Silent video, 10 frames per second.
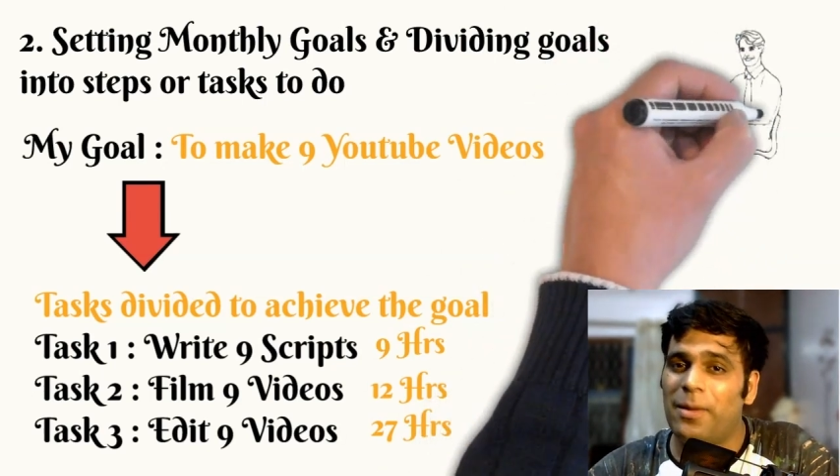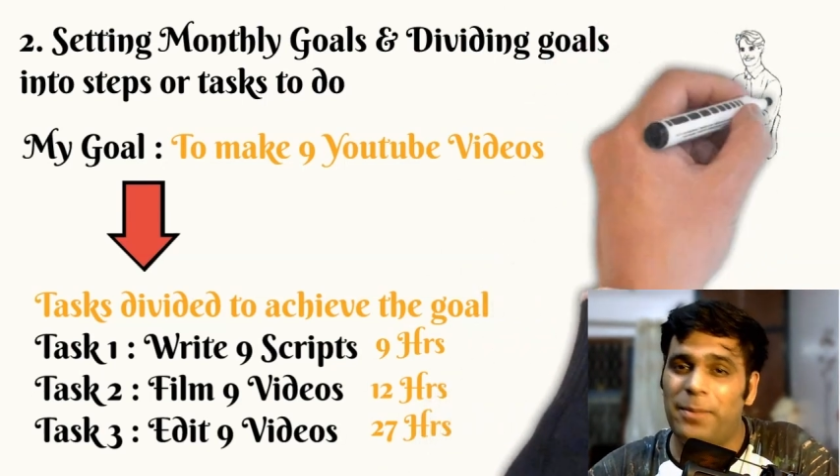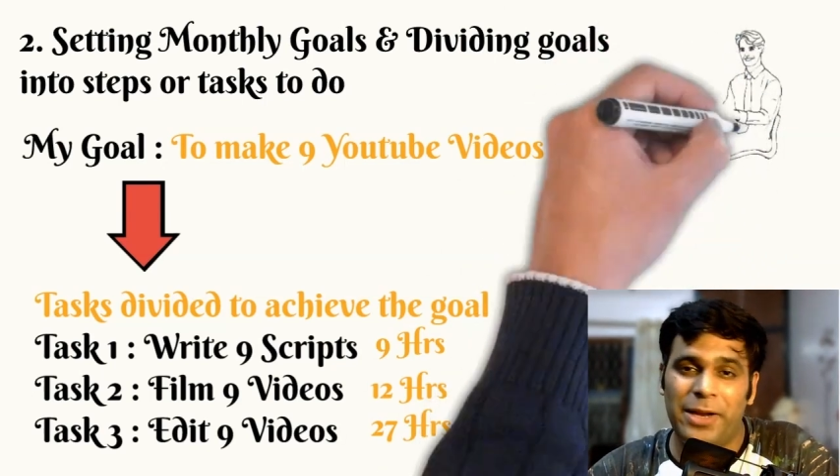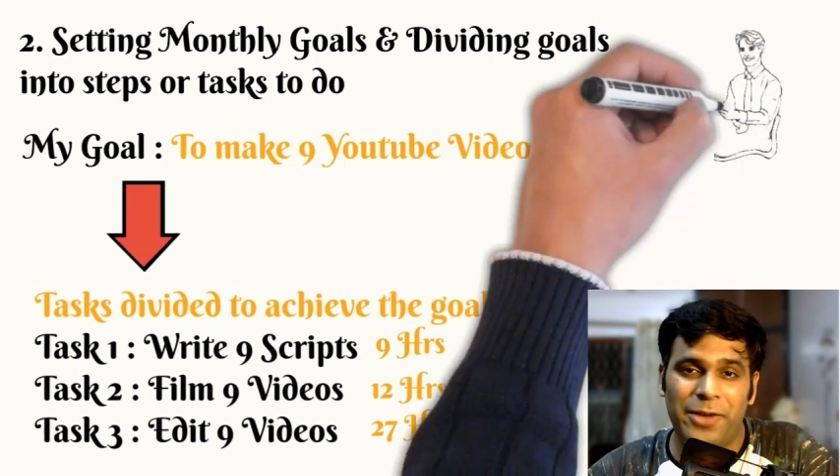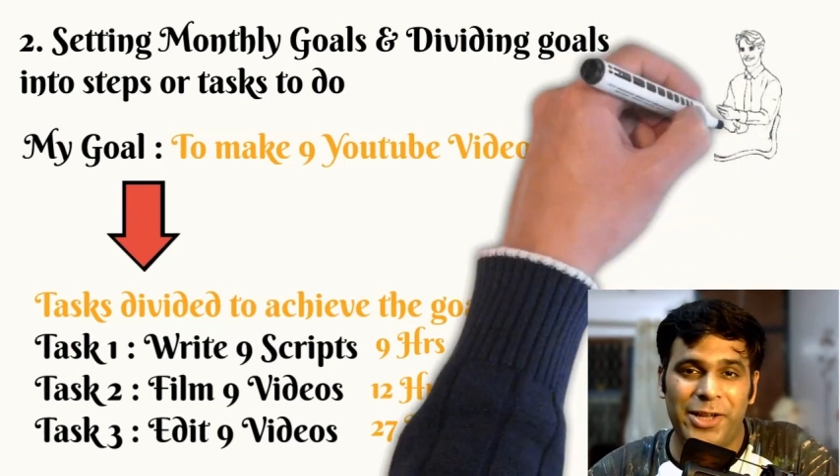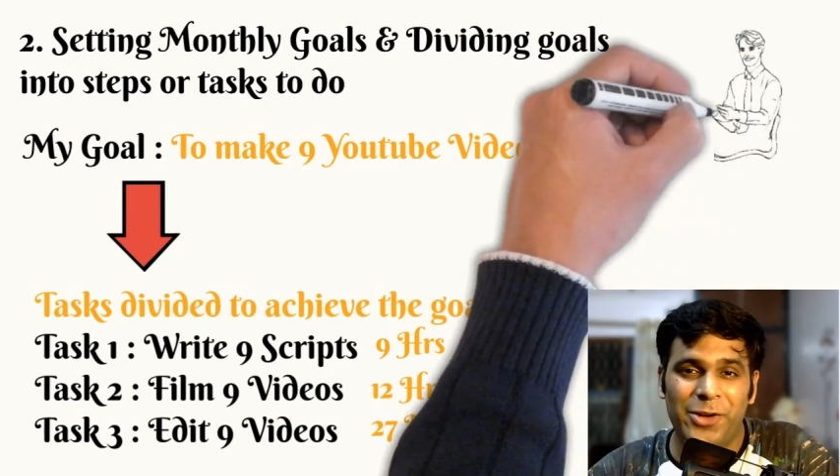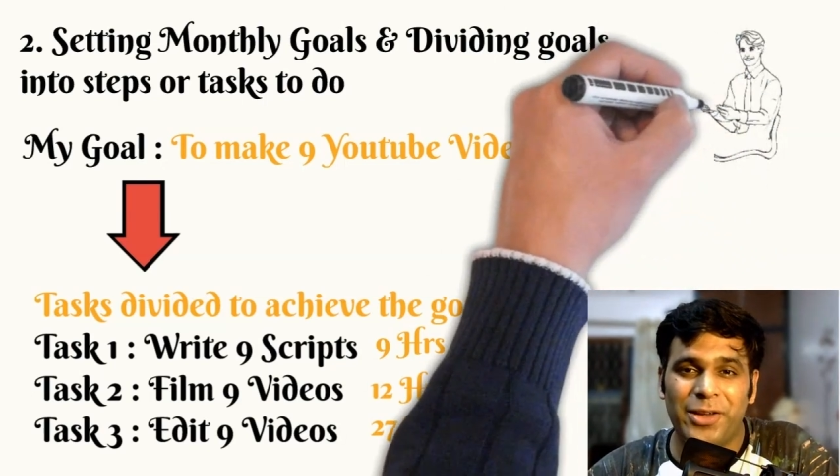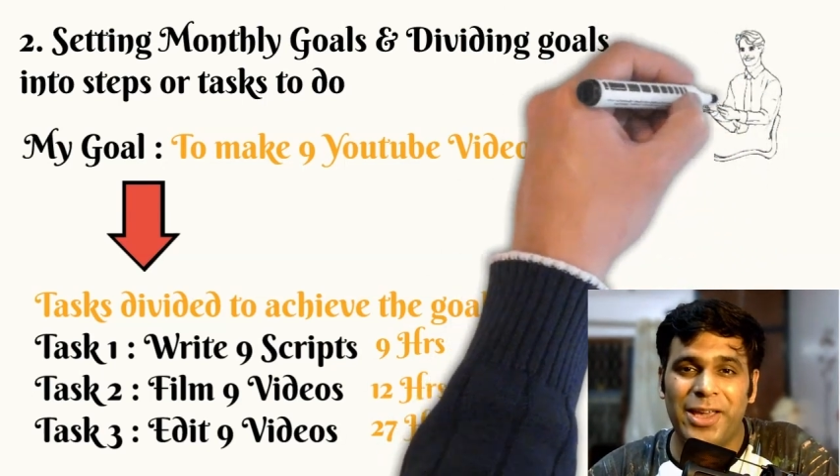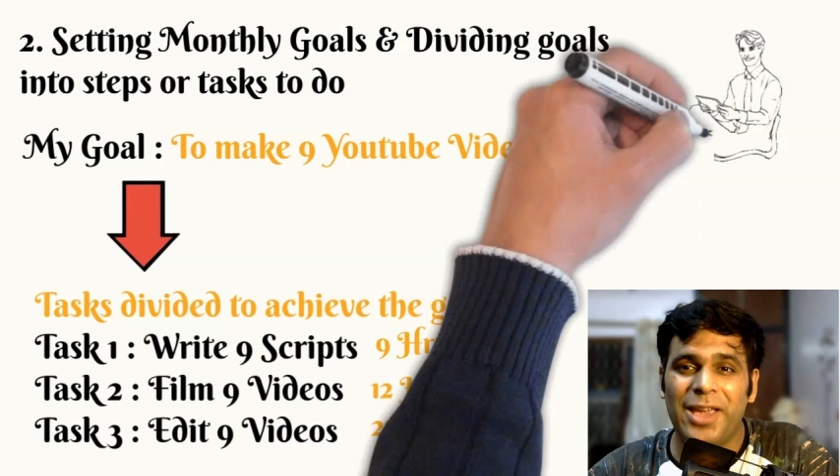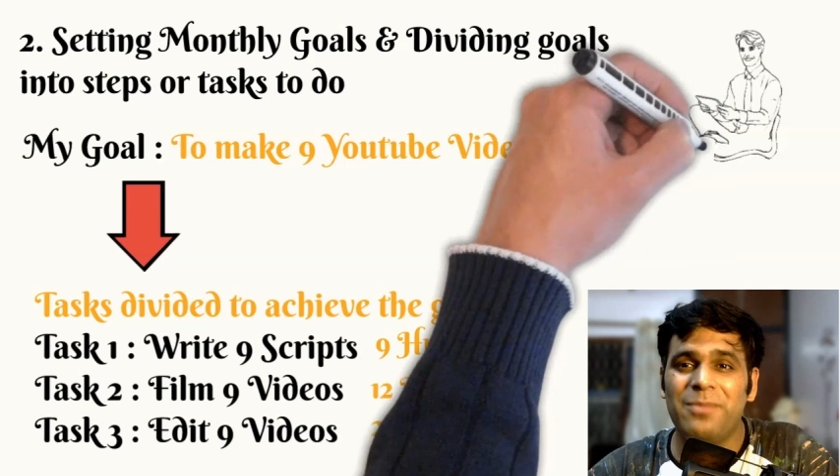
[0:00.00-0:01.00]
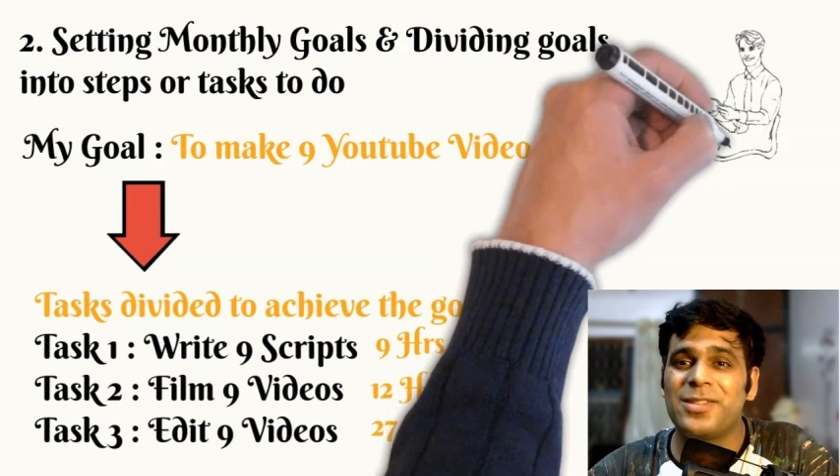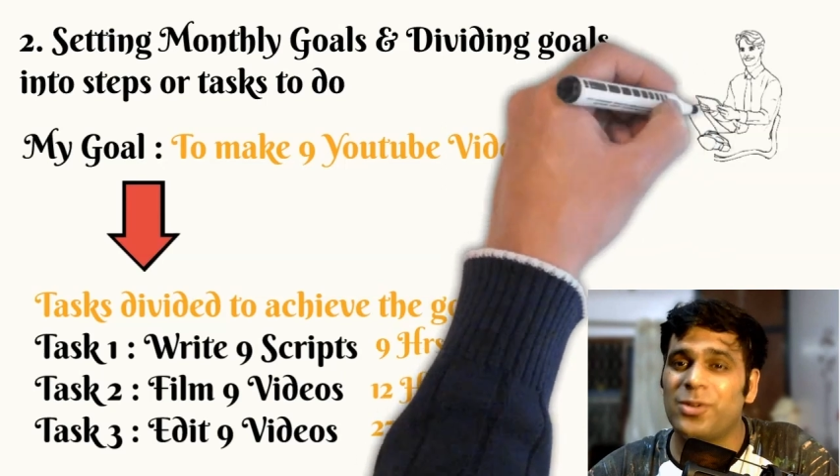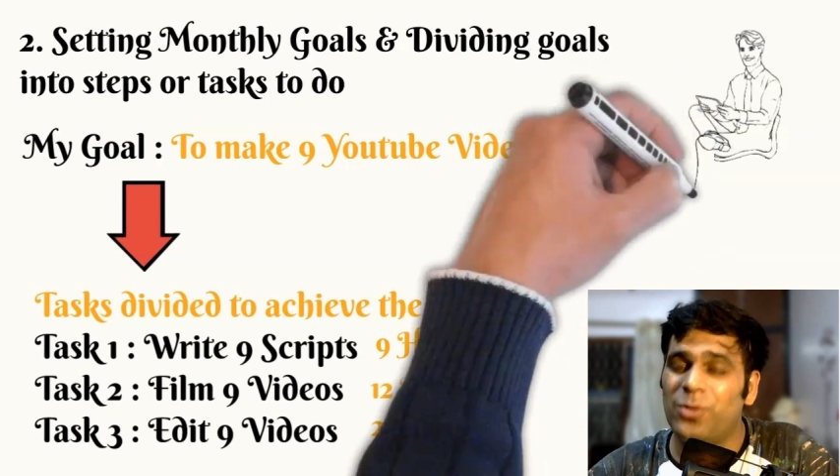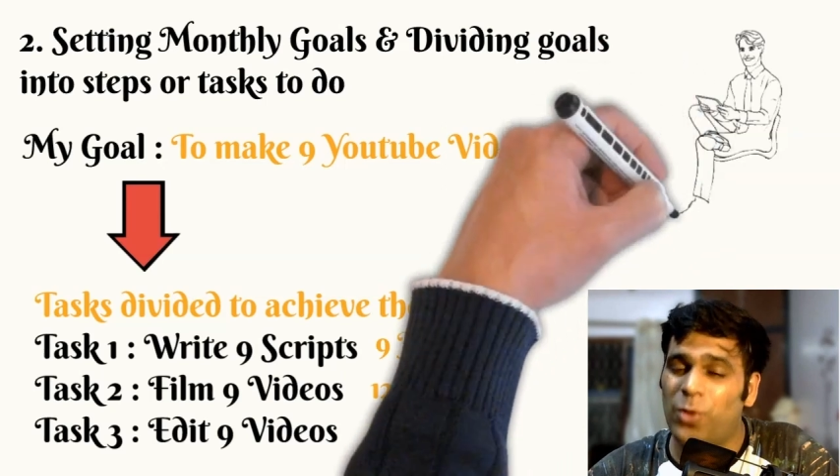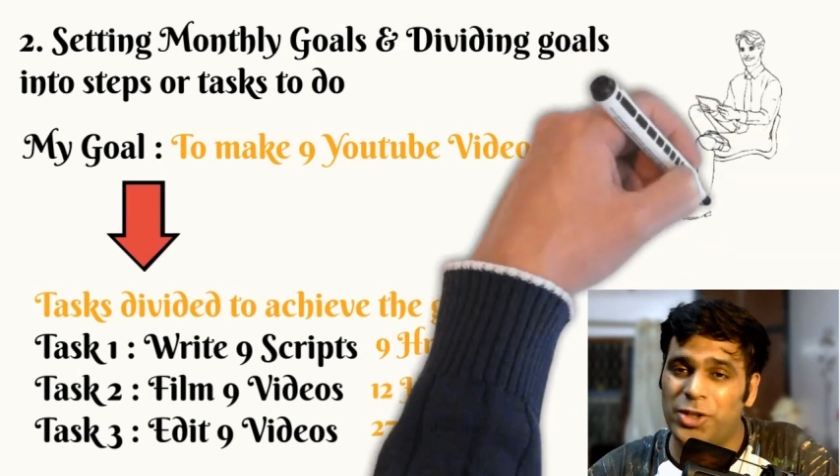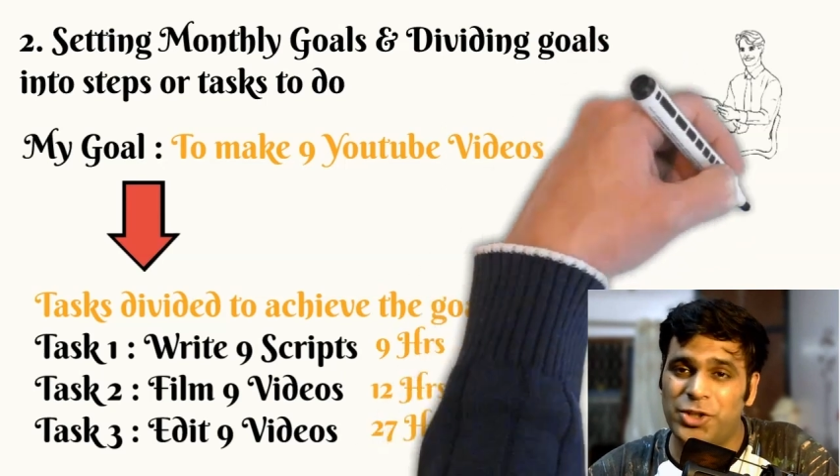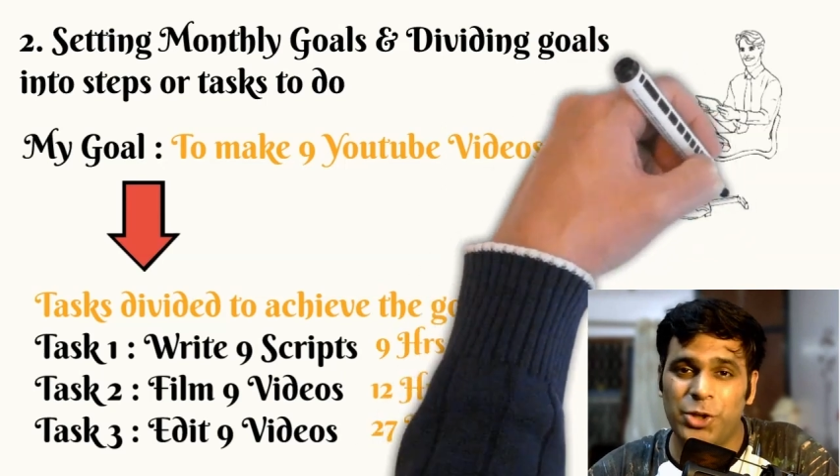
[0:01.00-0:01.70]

play video games, watch